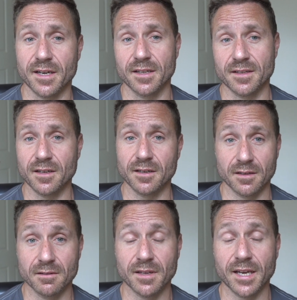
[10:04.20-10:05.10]
had it done,
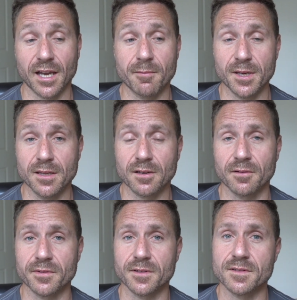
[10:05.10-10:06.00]
and they gave me the
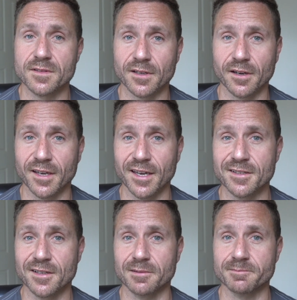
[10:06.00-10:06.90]
confidence to go and get it
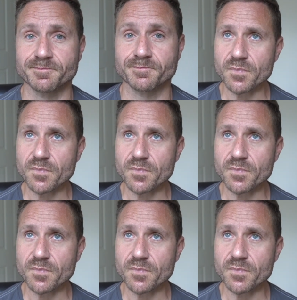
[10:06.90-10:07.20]
done.